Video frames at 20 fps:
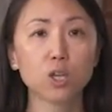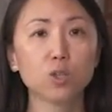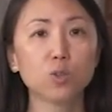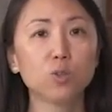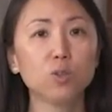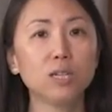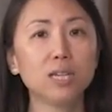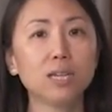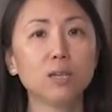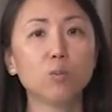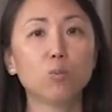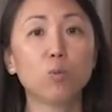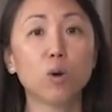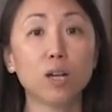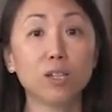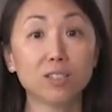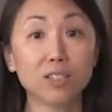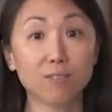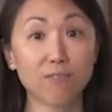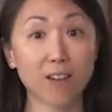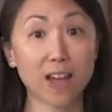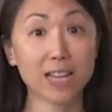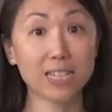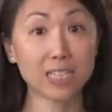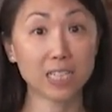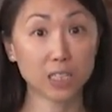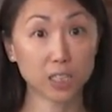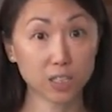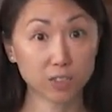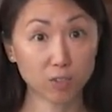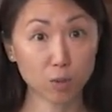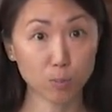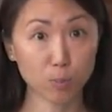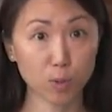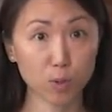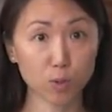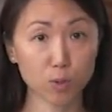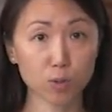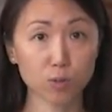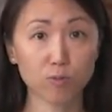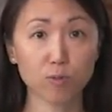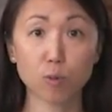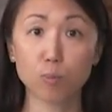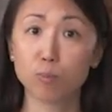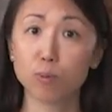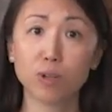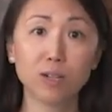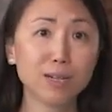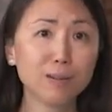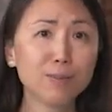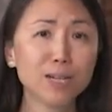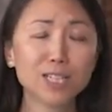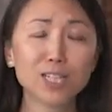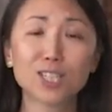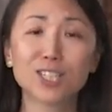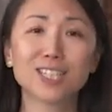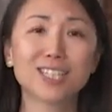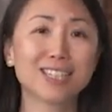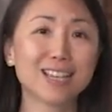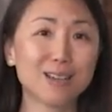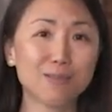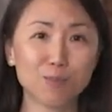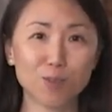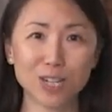you need well-defined deliverables for pretty much the same